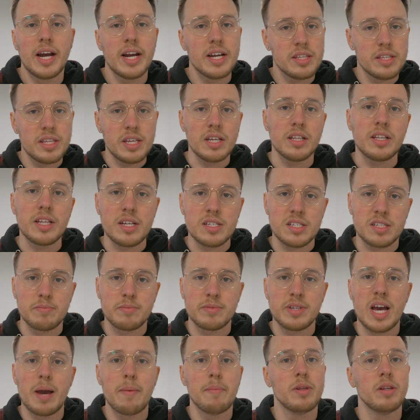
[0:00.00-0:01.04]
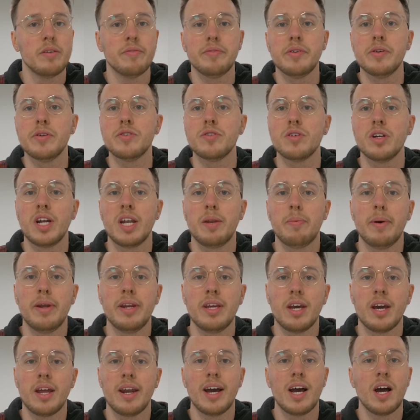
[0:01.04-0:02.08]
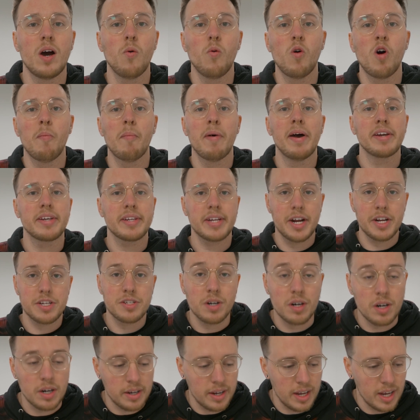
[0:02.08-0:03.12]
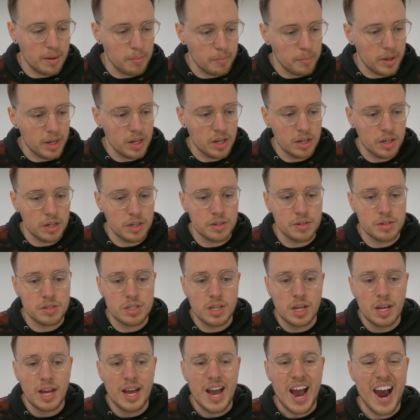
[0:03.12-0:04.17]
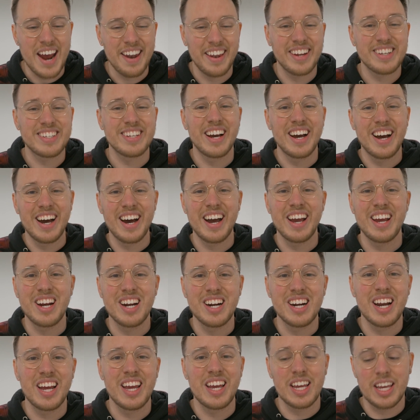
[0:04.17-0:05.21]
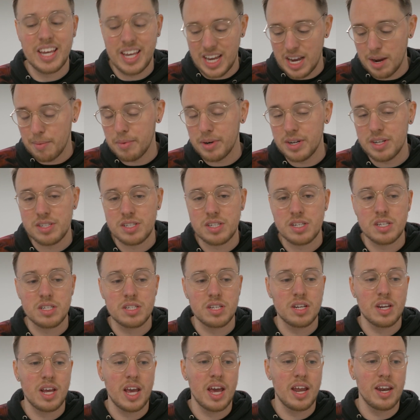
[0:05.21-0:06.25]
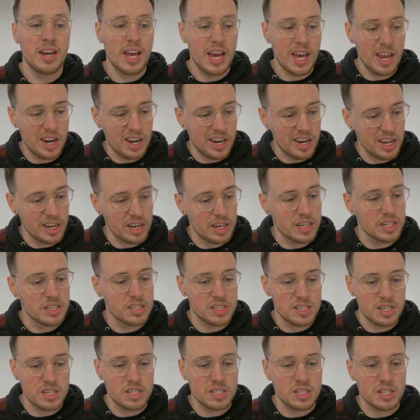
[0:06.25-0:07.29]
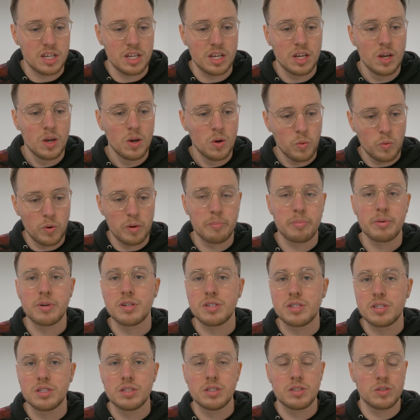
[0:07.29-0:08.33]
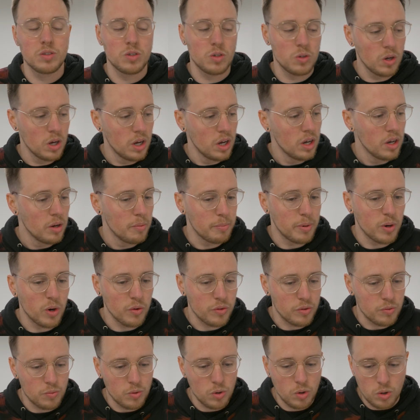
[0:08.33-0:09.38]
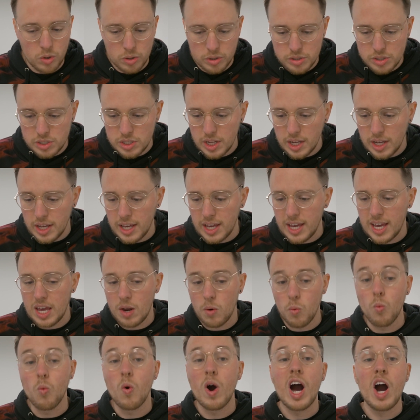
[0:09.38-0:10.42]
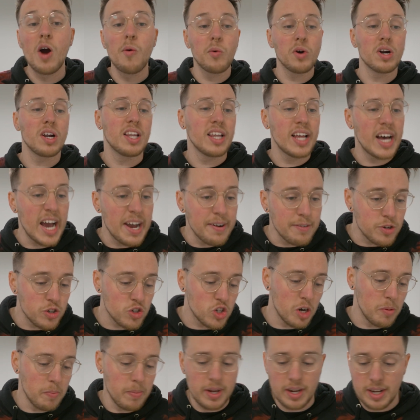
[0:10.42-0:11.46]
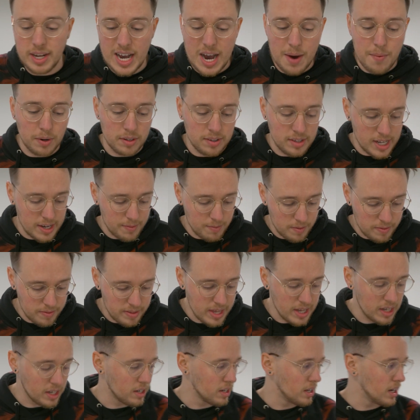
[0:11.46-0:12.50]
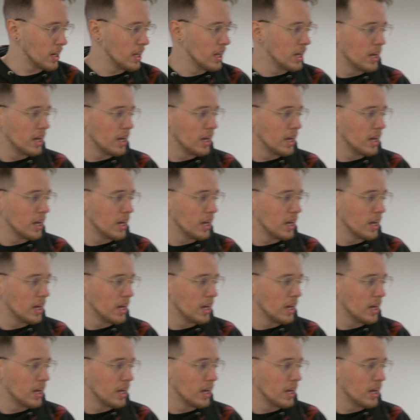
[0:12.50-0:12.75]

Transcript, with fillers: Ideally, sometime in the future, depending on how well my Kickstarter campaign goes, I'd like to hire a camera assistant and editing assistant, one person to do both roles. And while we're live streaming, I would love if they could